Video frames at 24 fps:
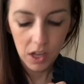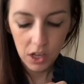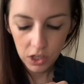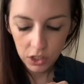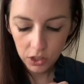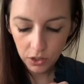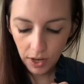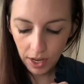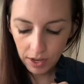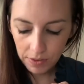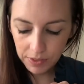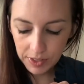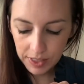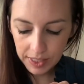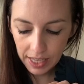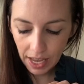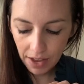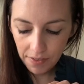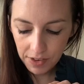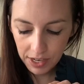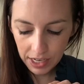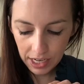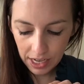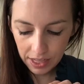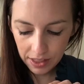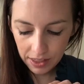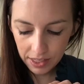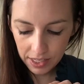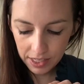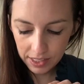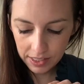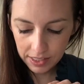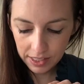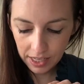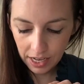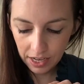So I have 7 on
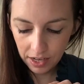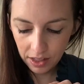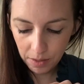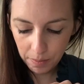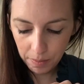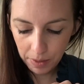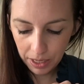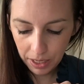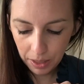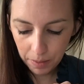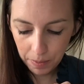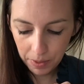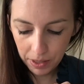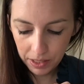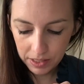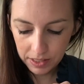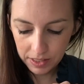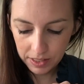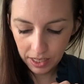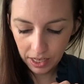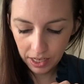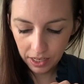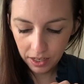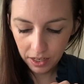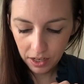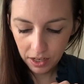this side of the break apart stick.